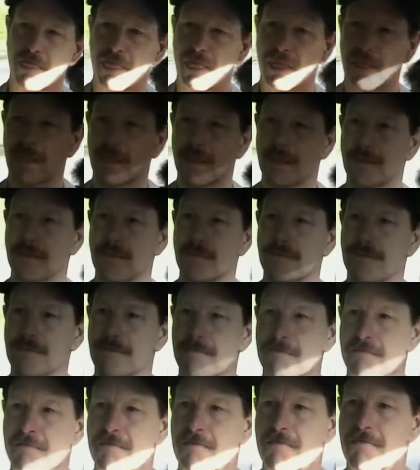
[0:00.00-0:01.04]
As we go by
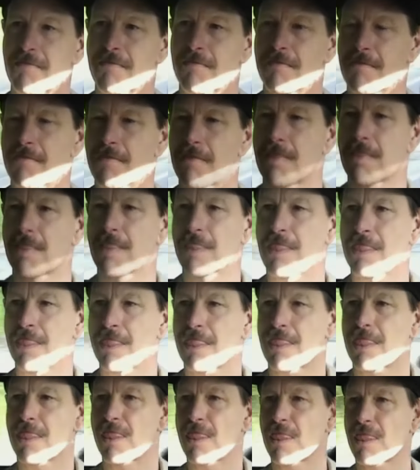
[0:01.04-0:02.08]
where Kings was,
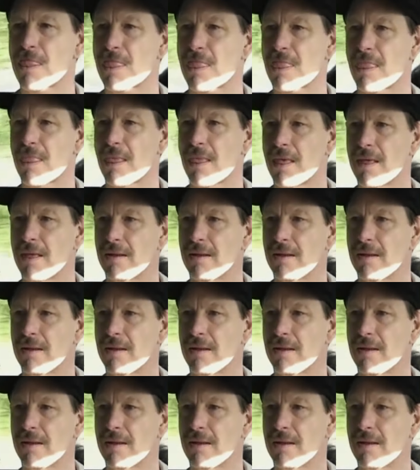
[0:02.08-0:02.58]
you know.